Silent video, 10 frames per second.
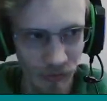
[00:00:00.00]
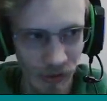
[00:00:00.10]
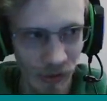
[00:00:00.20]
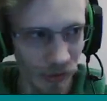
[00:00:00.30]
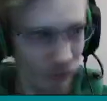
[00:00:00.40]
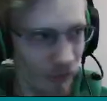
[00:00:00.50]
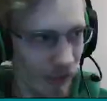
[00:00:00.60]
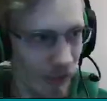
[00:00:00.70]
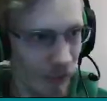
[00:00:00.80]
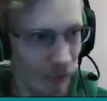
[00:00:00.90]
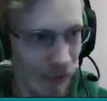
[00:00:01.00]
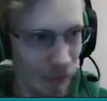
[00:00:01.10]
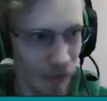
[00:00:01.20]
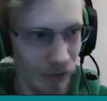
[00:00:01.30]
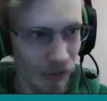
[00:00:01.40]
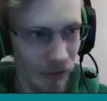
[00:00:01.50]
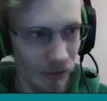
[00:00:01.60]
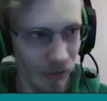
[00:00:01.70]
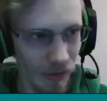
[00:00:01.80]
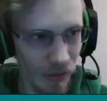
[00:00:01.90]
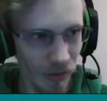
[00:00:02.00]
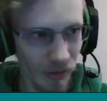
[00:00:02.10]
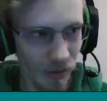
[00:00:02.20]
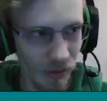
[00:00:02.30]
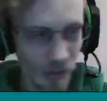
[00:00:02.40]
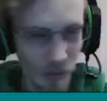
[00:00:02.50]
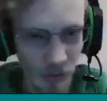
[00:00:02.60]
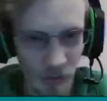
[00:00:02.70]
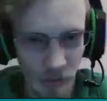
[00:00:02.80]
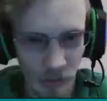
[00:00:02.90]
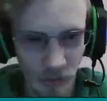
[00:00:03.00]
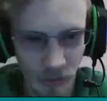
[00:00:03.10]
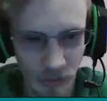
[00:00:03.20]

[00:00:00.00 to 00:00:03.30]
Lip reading: videos now might be 30 or